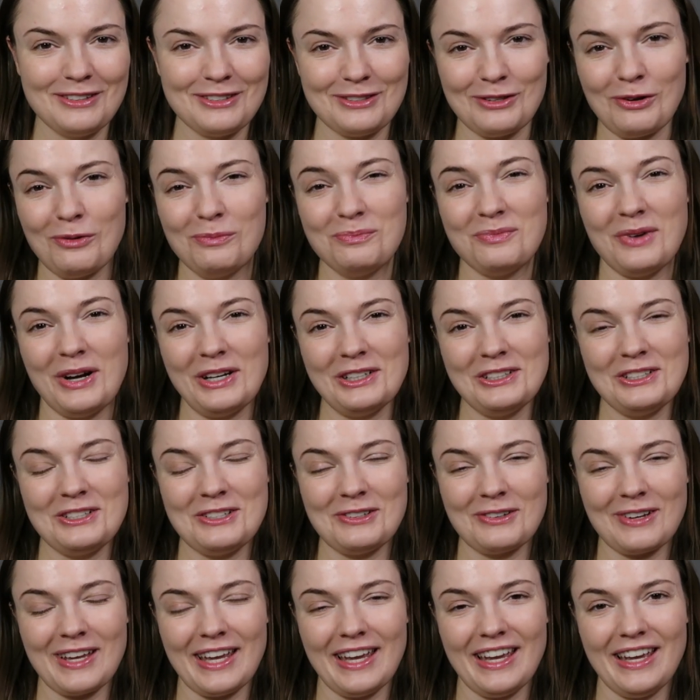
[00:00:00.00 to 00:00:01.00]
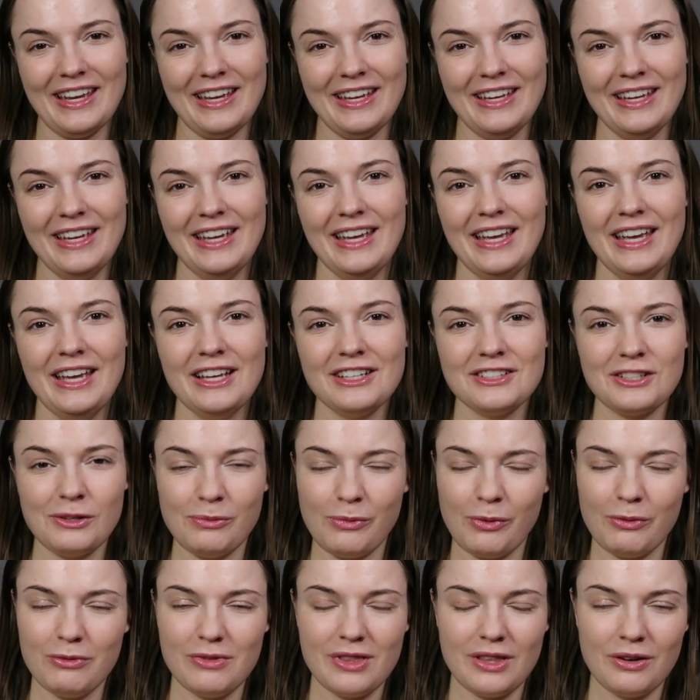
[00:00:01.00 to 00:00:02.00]
so much, okay?
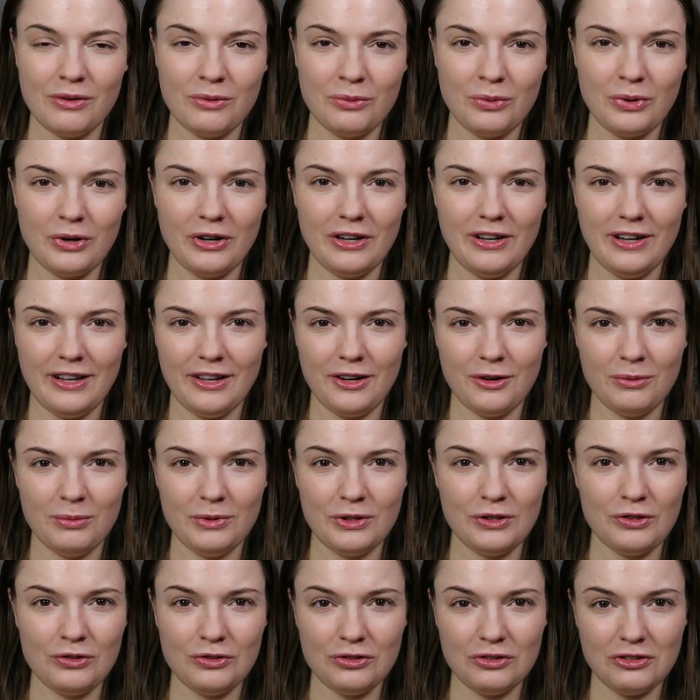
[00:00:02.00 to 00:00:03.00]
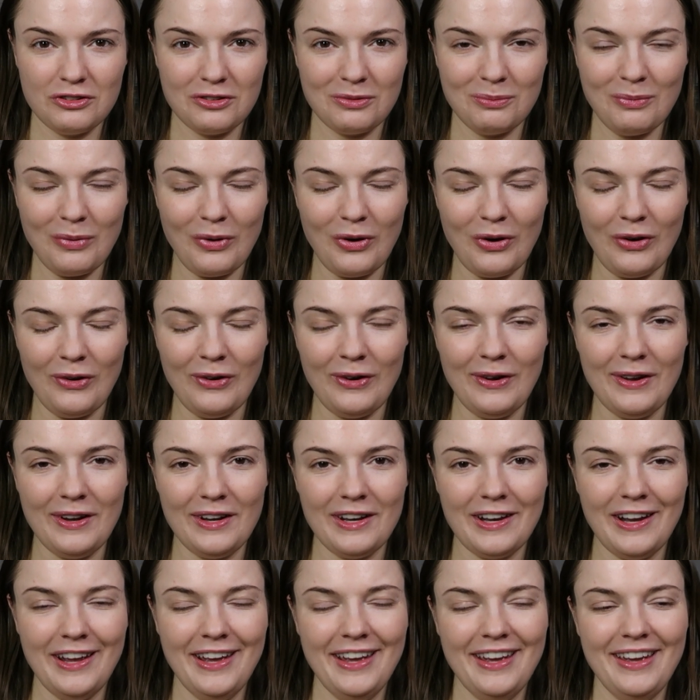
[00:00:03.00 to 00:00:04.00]
Some of them were a little bit too
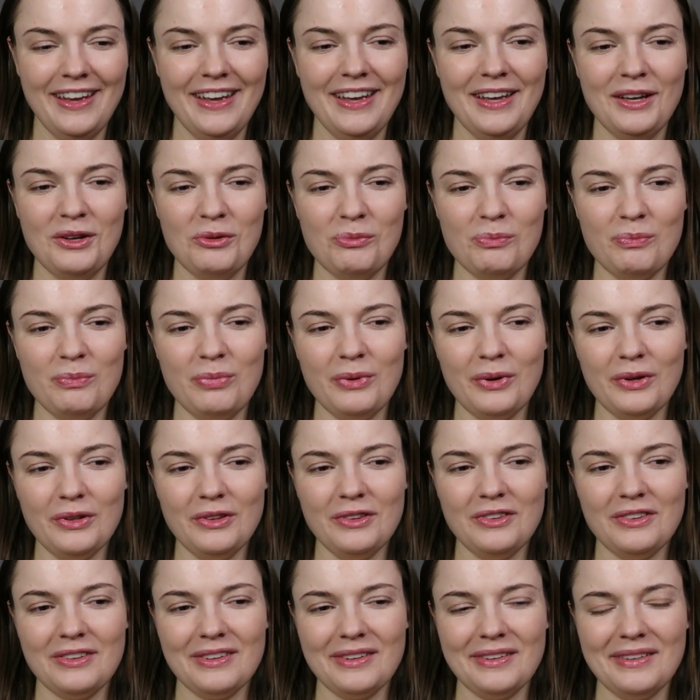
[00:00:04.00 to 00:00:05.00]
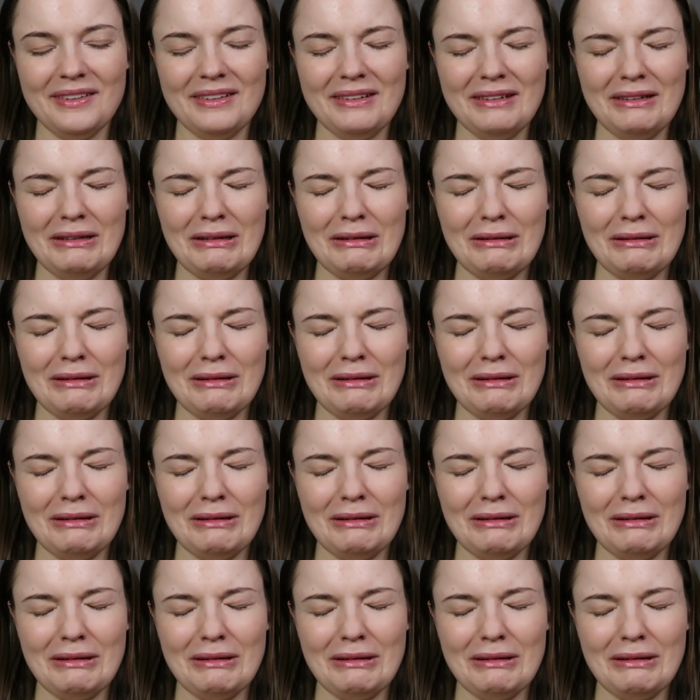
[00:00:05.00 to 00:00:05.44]
small, but ugh,